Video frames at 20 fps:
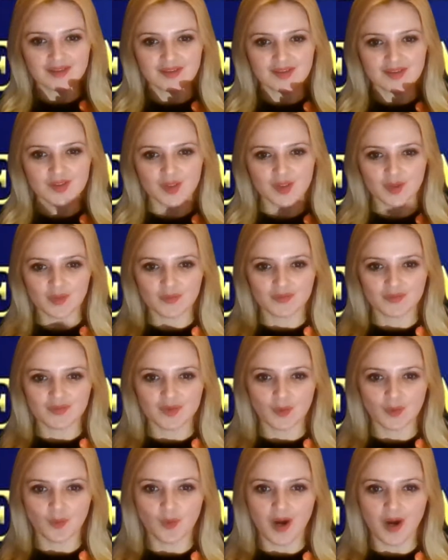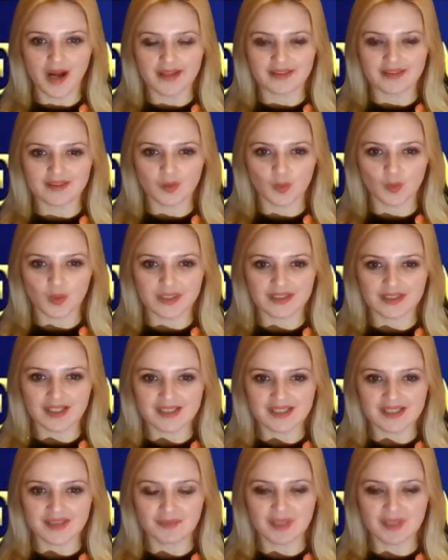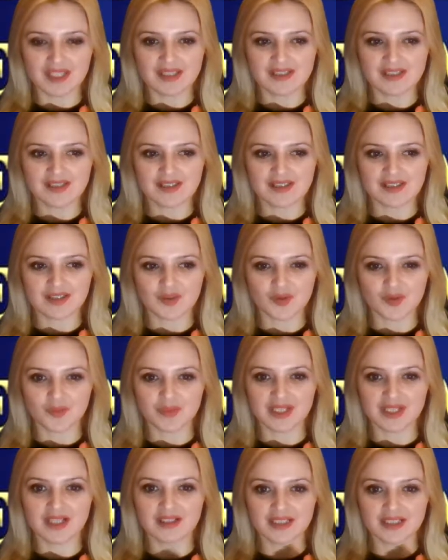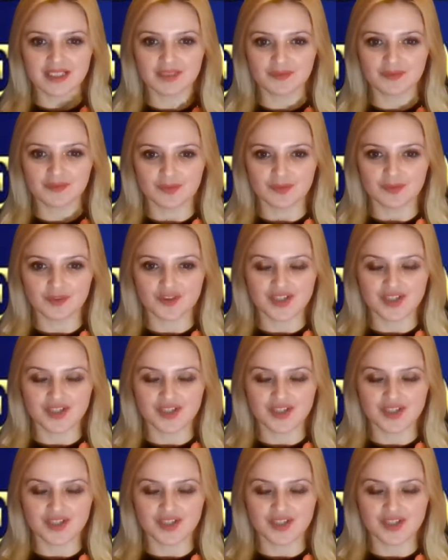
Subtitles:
so what does it mean to be grateful?